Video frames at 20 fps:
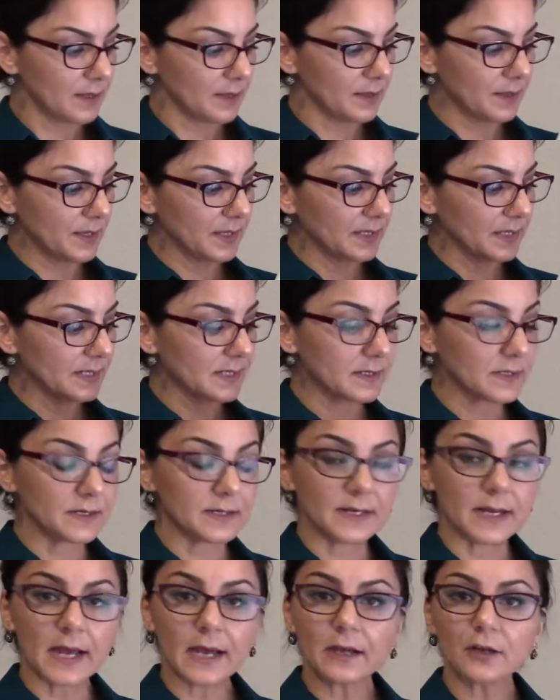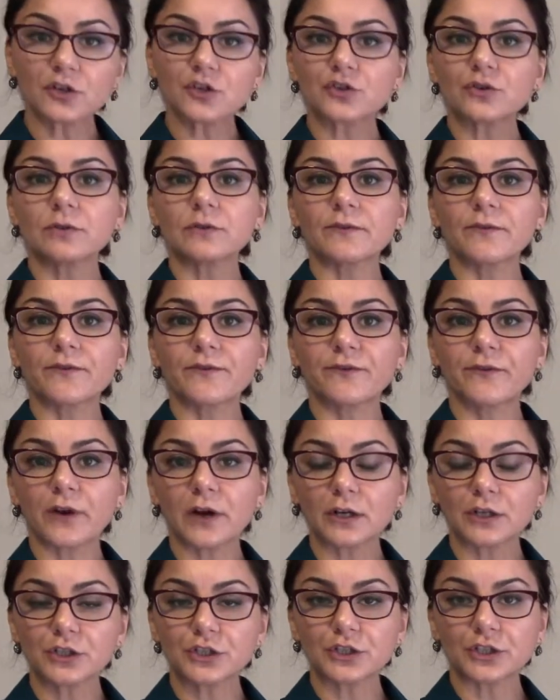this natural
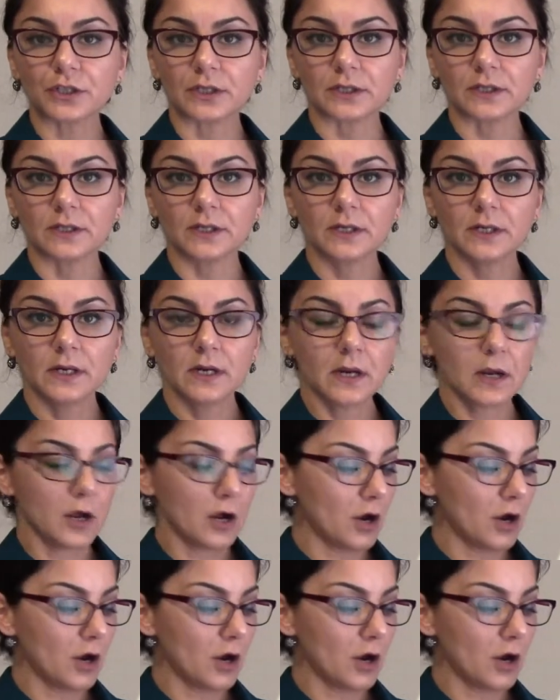function